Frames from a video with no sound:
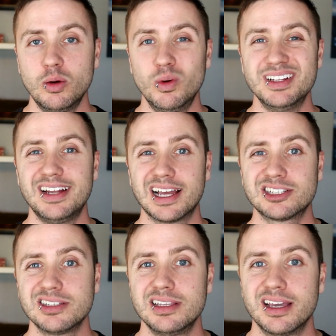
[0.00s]
when it
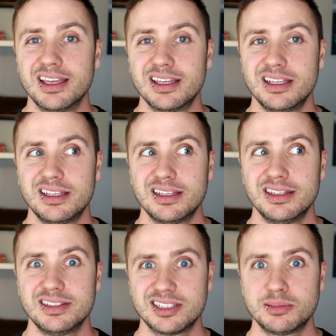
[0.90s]
actually like
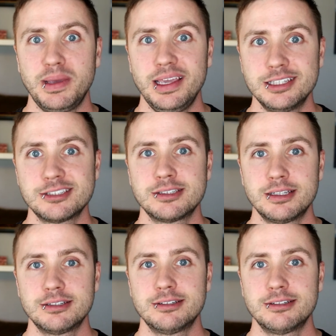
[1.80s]
space